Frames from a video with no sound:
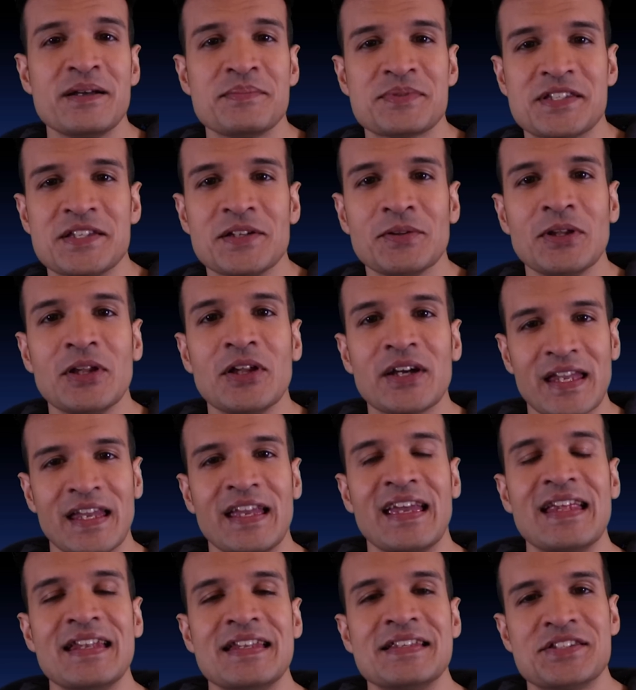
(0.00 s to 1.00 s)
I'm still
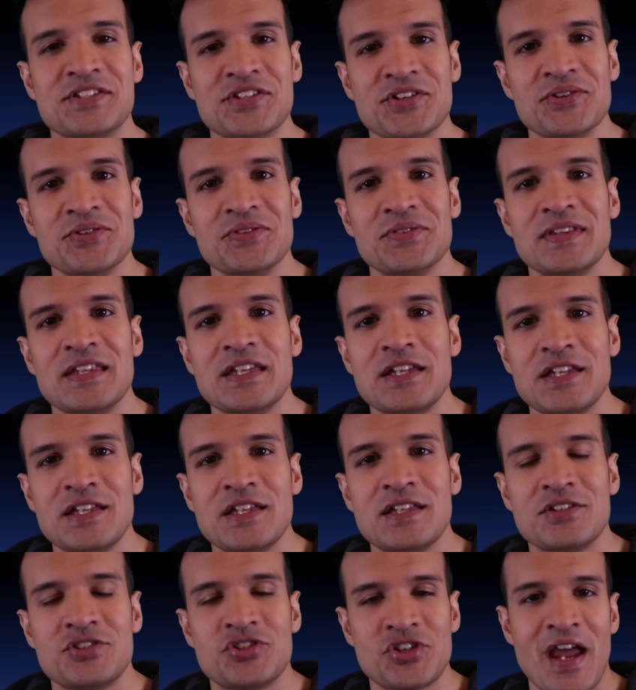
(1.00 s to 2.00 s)
looking into
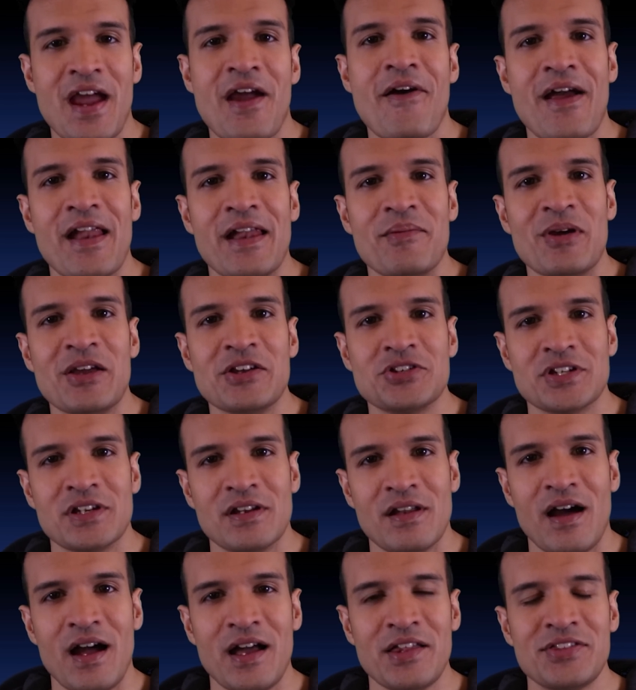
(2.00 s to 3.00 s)
the chair
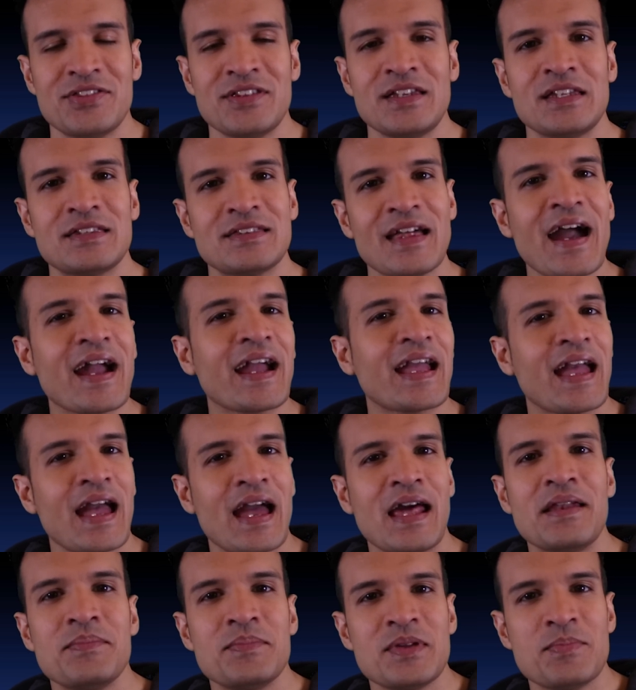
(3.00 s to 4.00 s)
animation. I think that
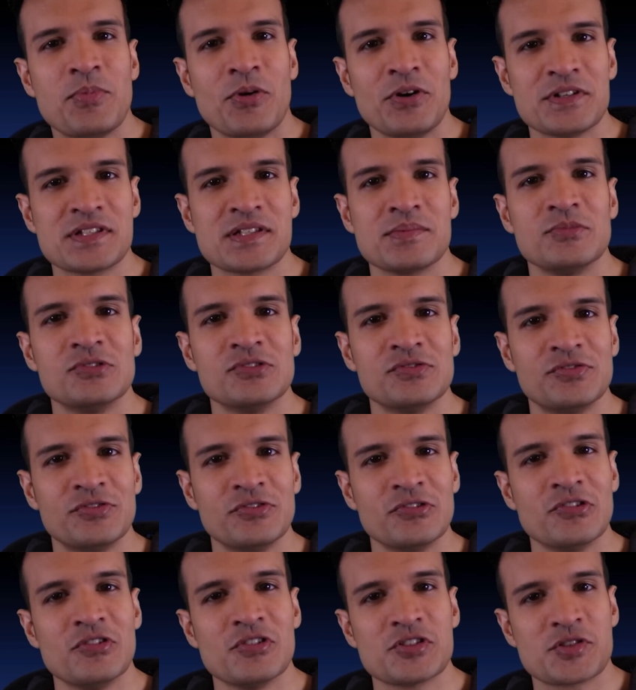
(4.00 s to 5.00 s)
can be possible
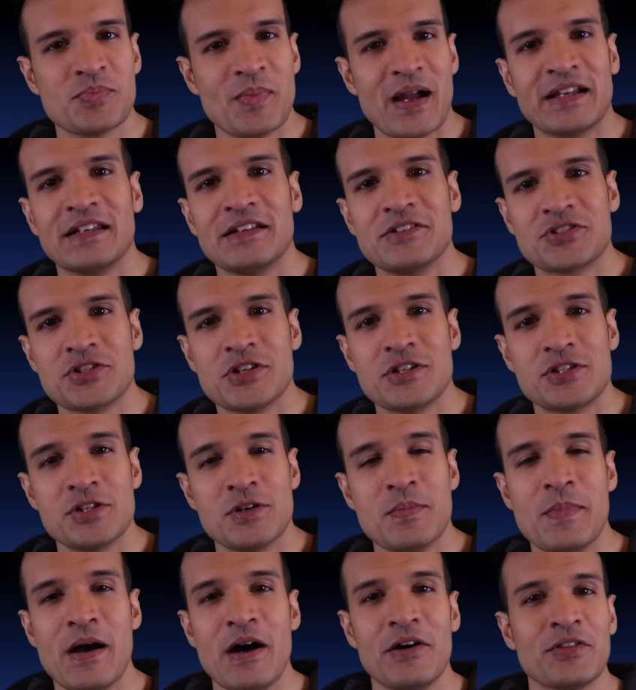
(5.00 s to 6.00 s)
for SmackDown Shut
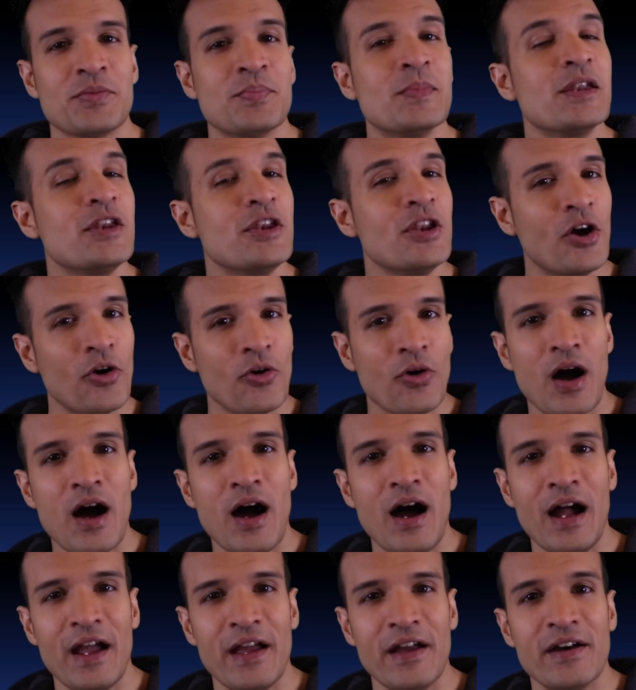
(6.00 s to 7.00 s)
Your Mouth, but no
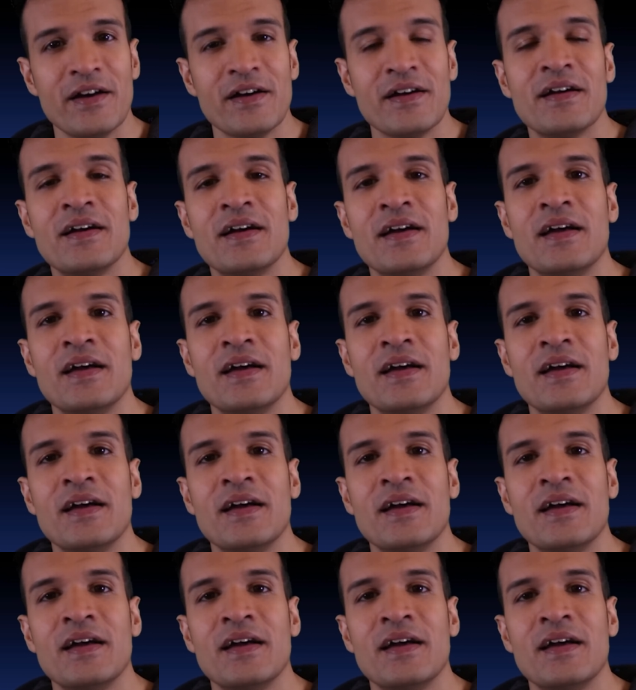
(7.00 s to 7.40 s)
higher.